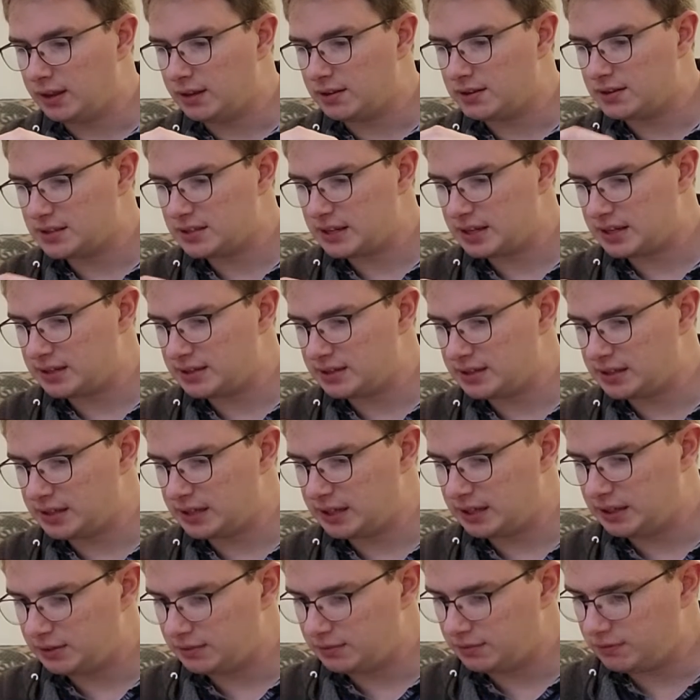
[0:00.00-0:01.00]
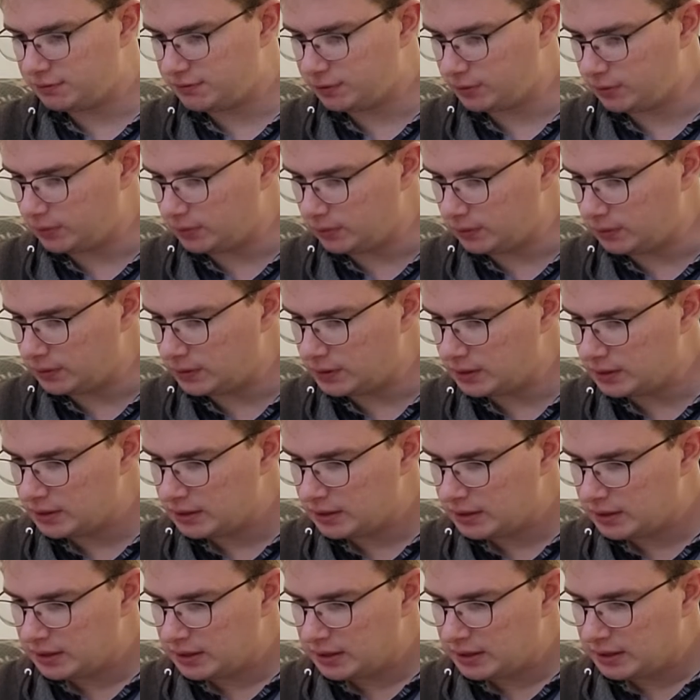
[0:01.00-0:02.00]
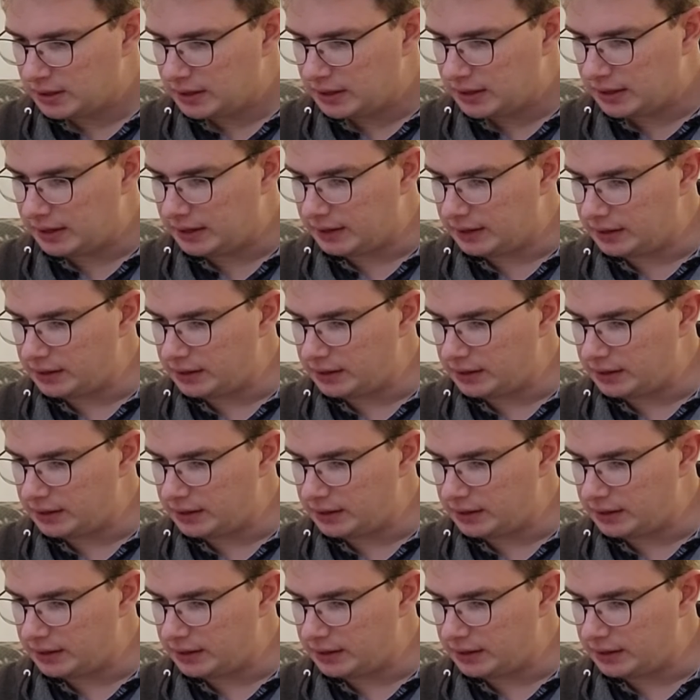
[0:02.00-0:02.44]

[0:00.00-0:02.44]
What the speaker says: standing in for our